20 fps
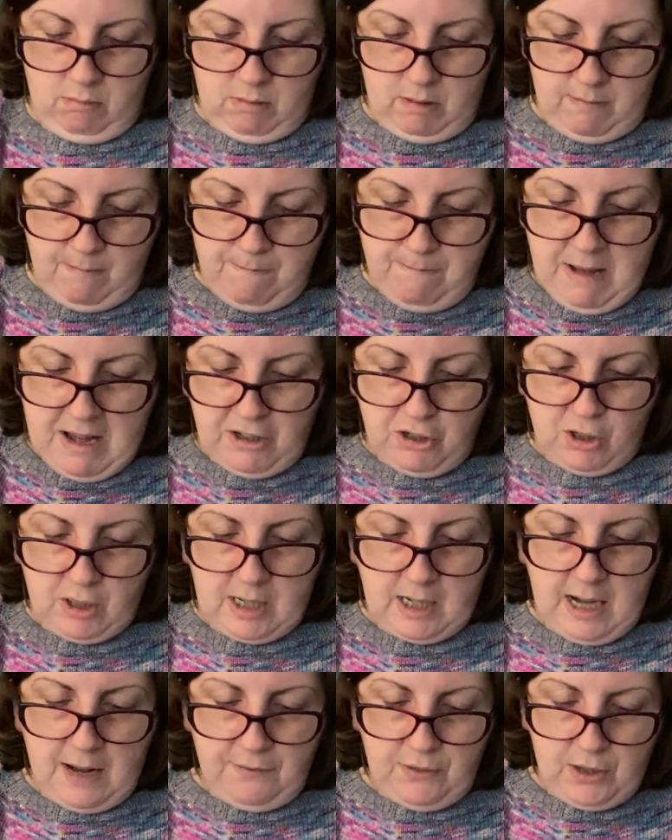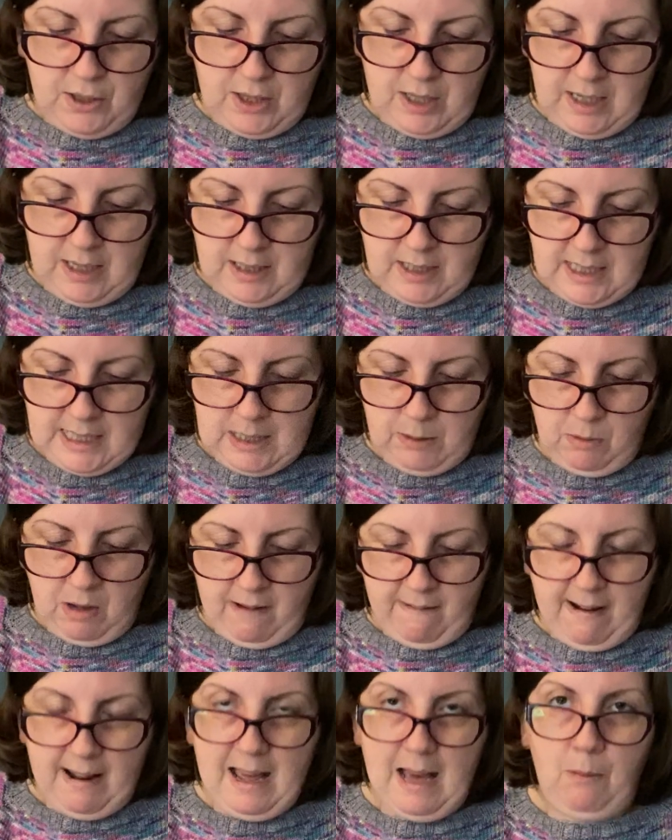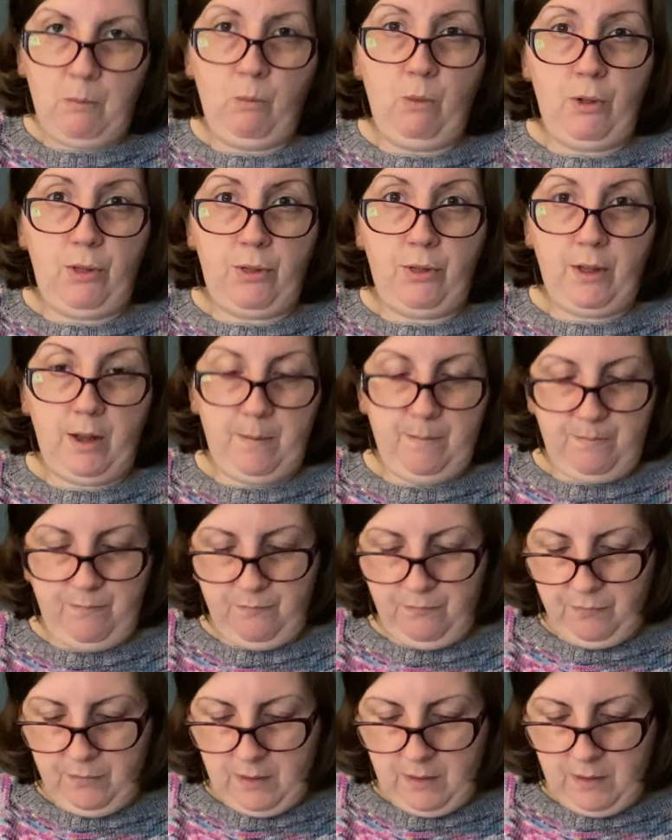measured and everything, see where I am with them,